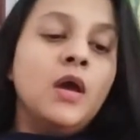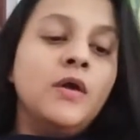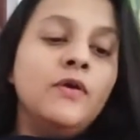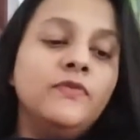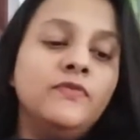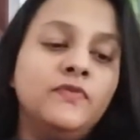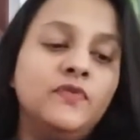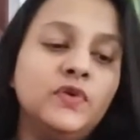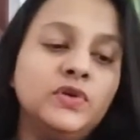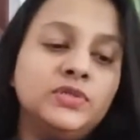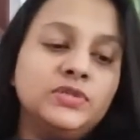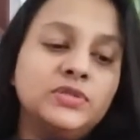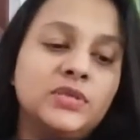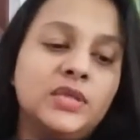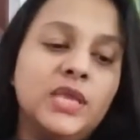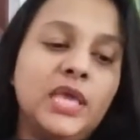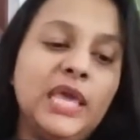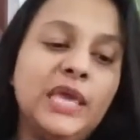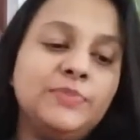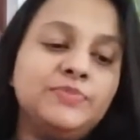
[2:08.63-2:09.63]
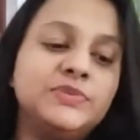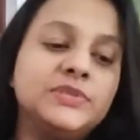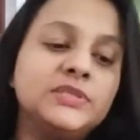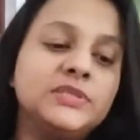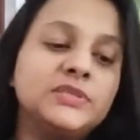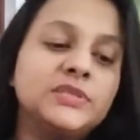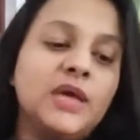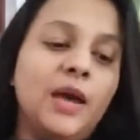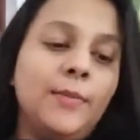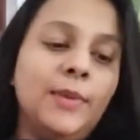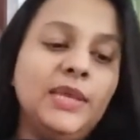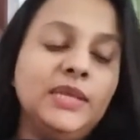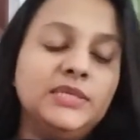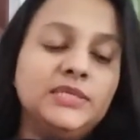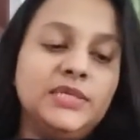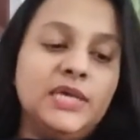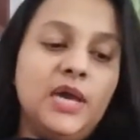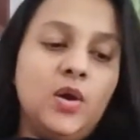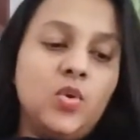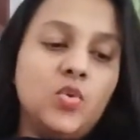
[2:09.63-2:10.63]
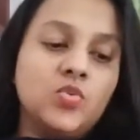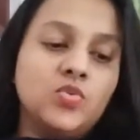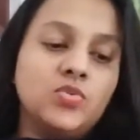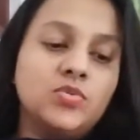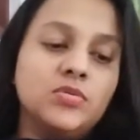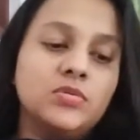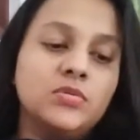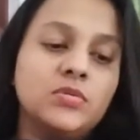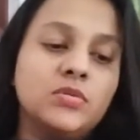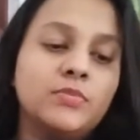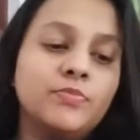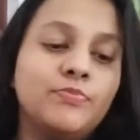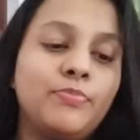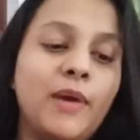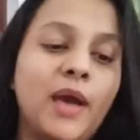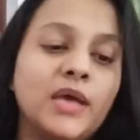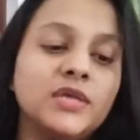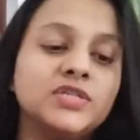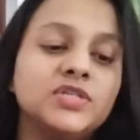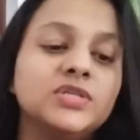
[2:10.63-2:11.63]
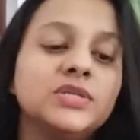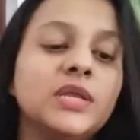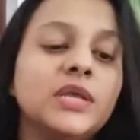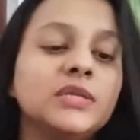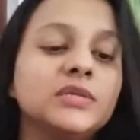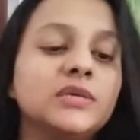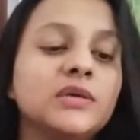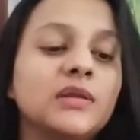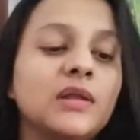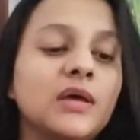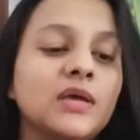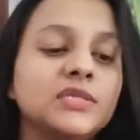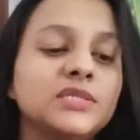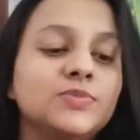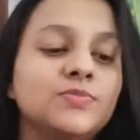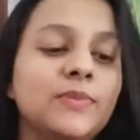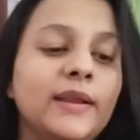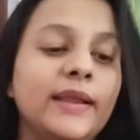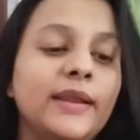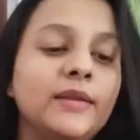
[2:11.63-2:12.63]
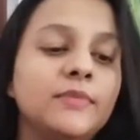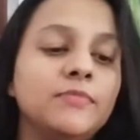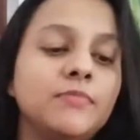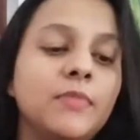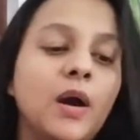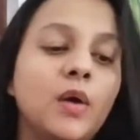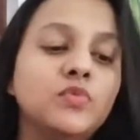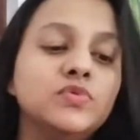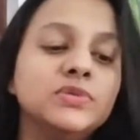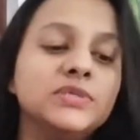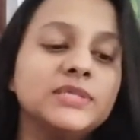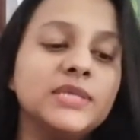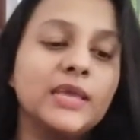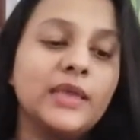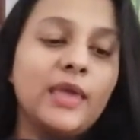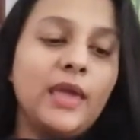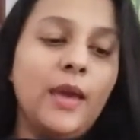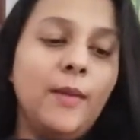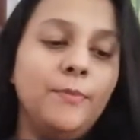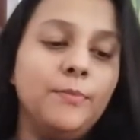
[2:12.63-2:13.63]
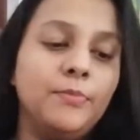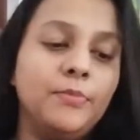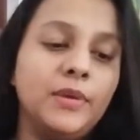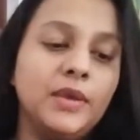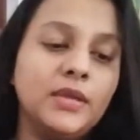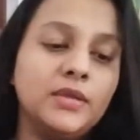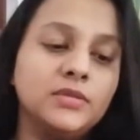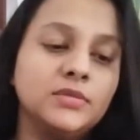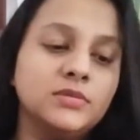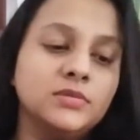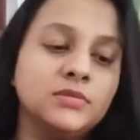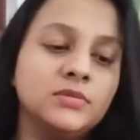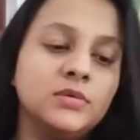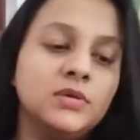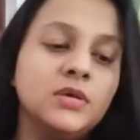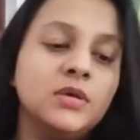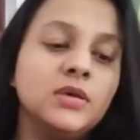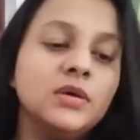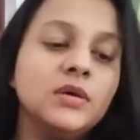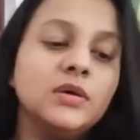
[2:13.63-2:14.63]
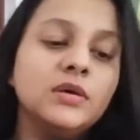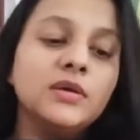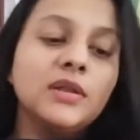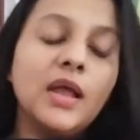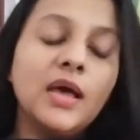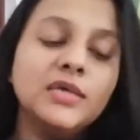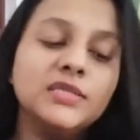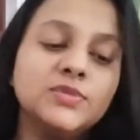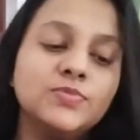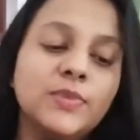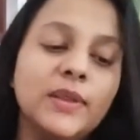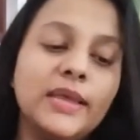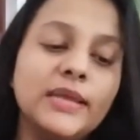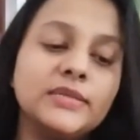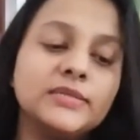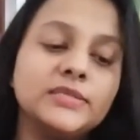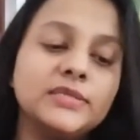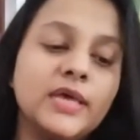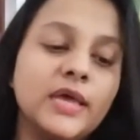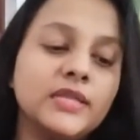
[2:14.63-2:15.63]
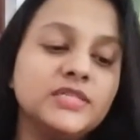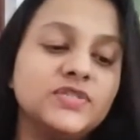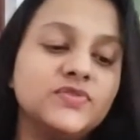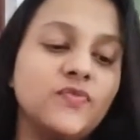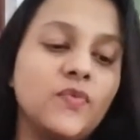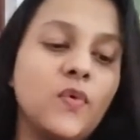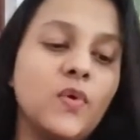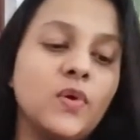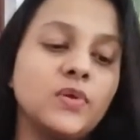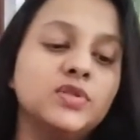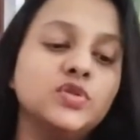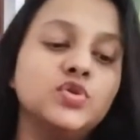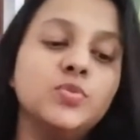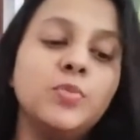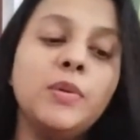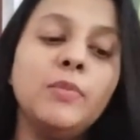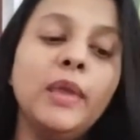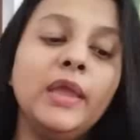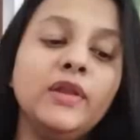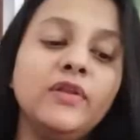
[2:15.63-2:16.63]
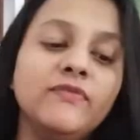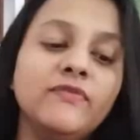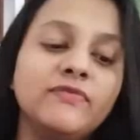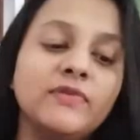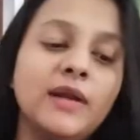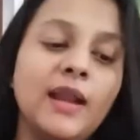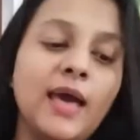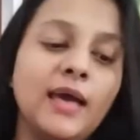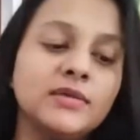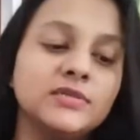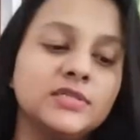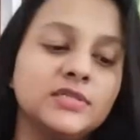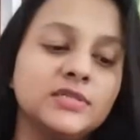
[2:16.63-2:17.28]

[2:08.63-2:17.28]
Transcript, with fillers: Foot keeps coming down. Passionate grass blade mounts a campaign. Grass blades henceforth to be made of glass.